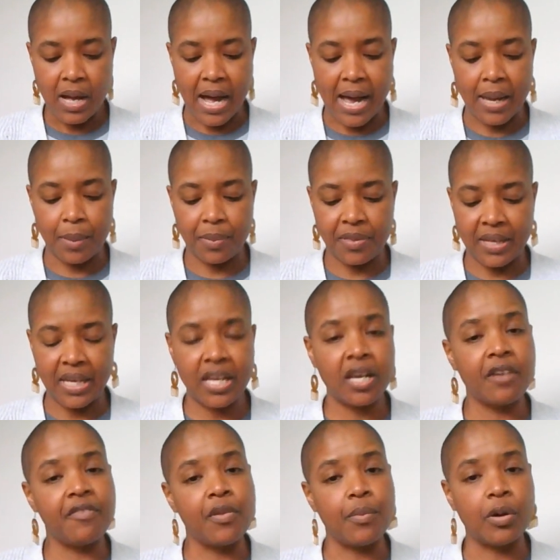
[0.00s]
I am thinking
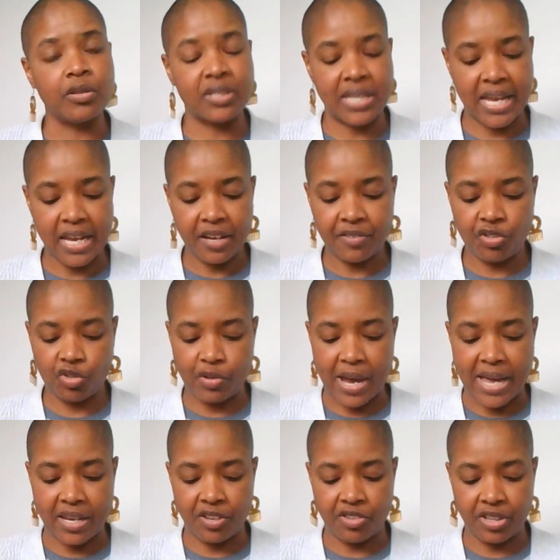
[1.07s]
of the mosaic of
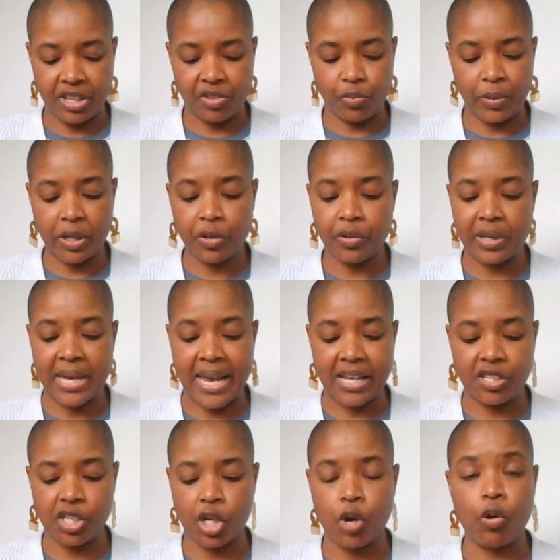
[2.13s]
strategies we create
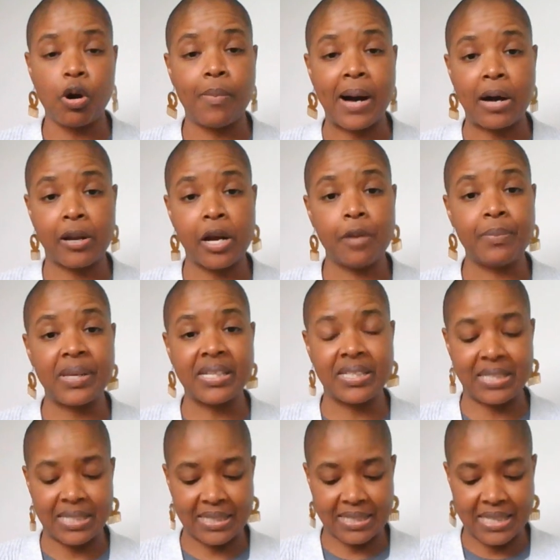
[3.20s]
to go about our
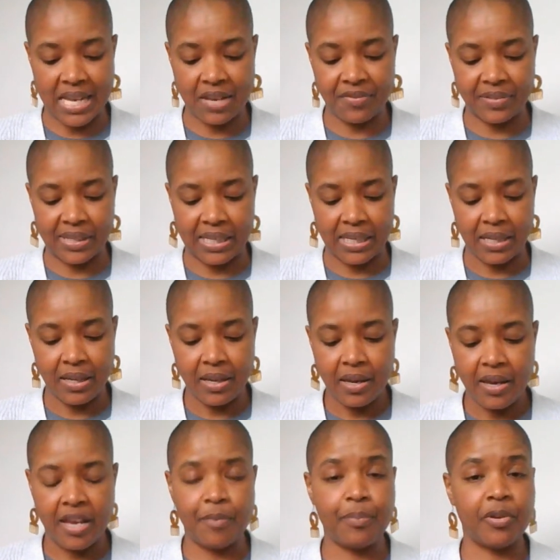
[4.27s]
business safely
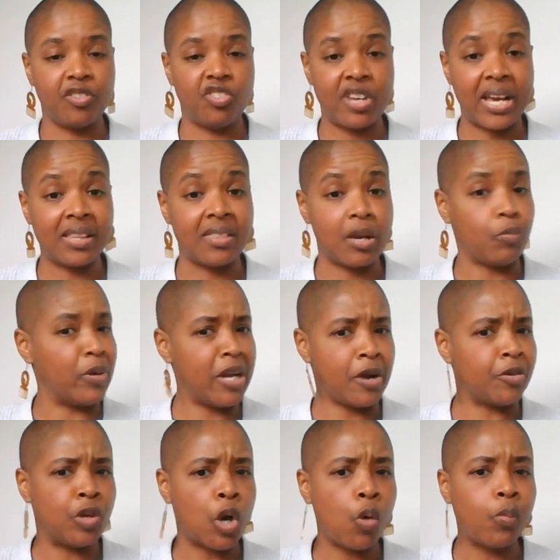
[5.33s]
and project that we are
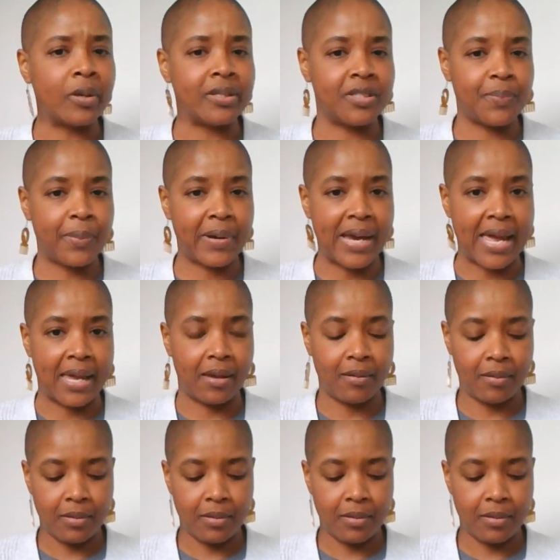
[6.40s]
no one's prey.